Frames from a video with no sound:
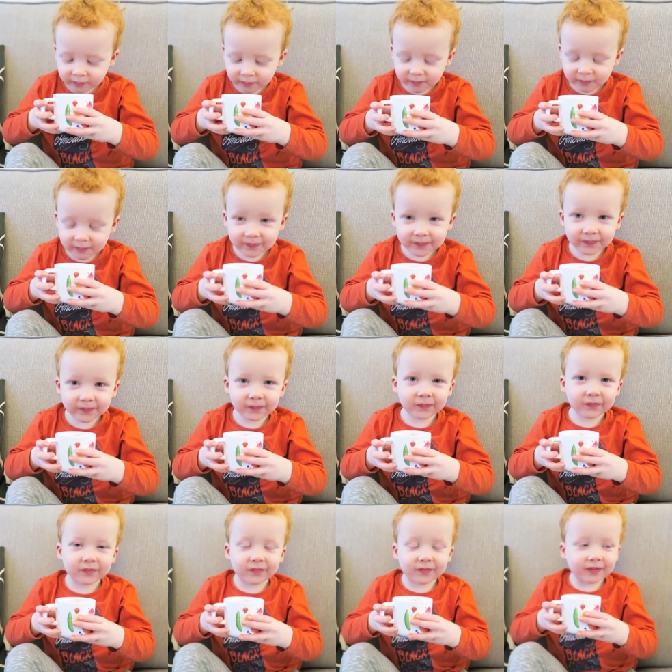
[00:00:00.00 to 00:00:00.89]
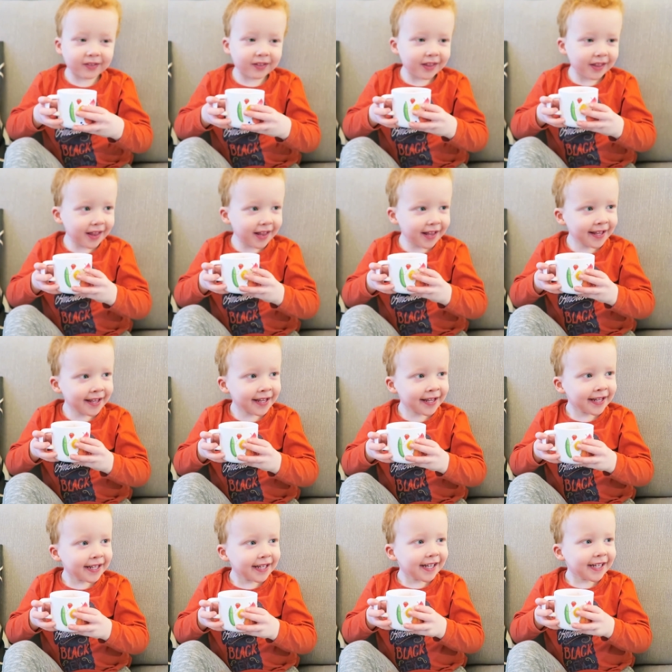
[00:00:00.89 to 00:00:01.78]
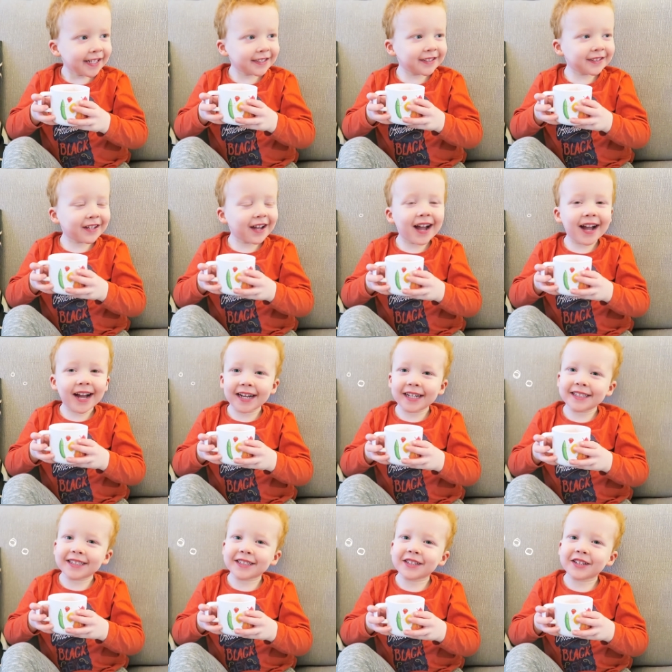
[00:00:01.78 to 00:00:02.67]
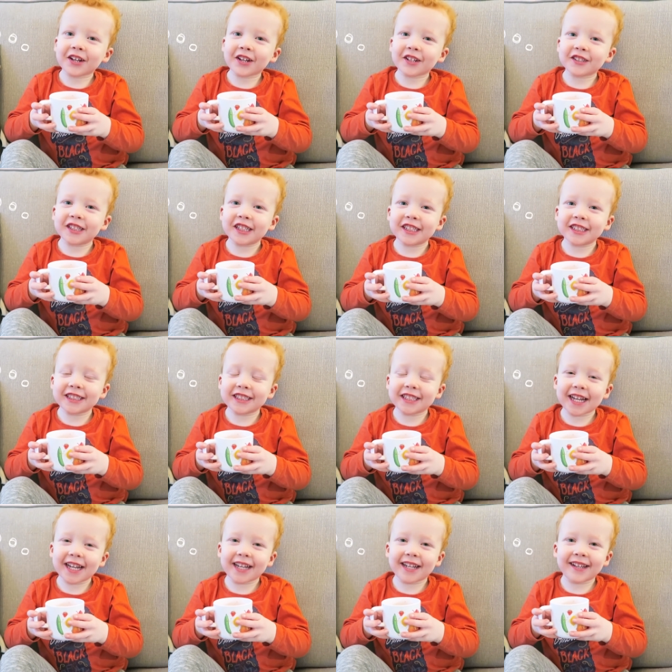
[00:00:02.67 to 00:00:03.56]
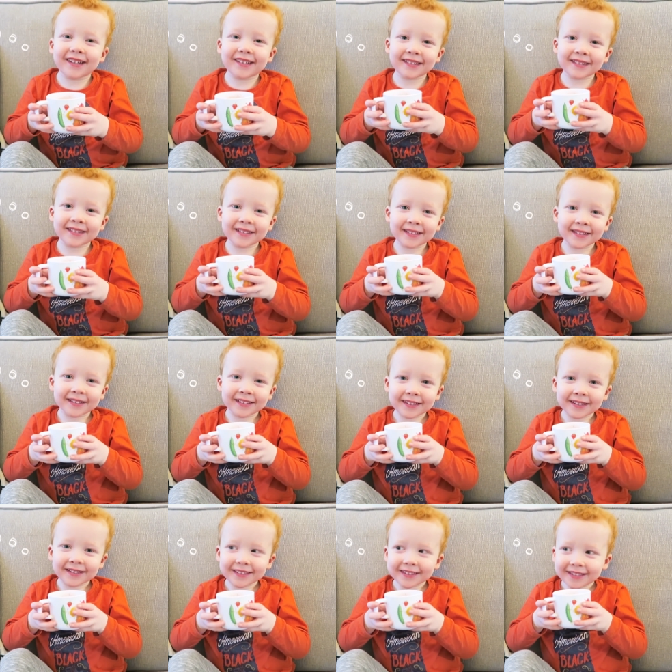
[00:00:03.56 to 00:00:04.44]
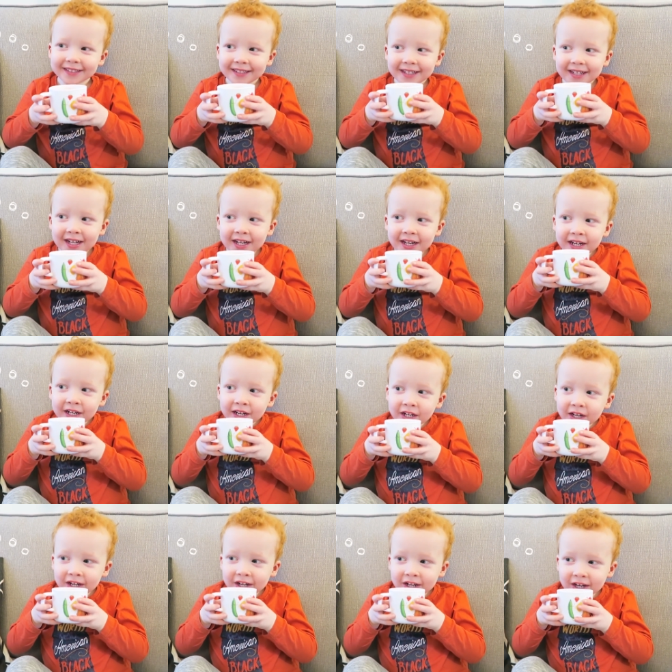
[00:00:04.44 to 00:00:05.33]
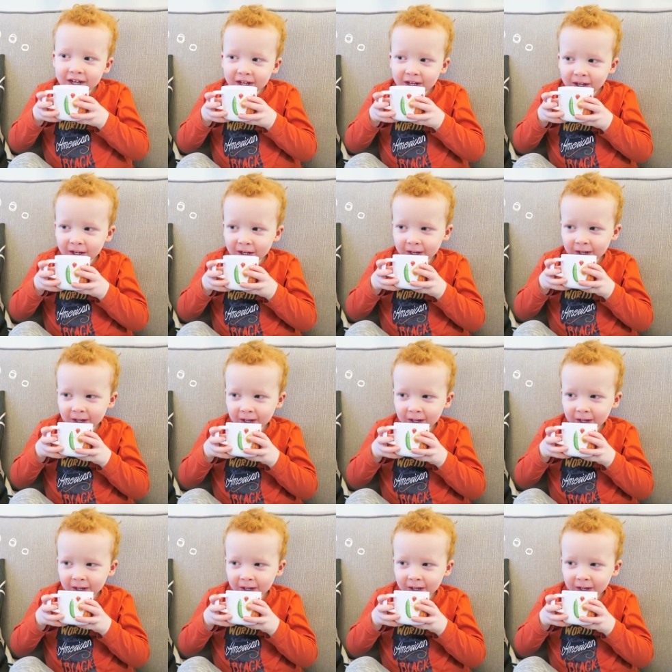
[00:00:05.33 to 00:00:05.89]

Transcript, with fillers: Is that nice? It's got ice lollies Does it taste like ice lollies?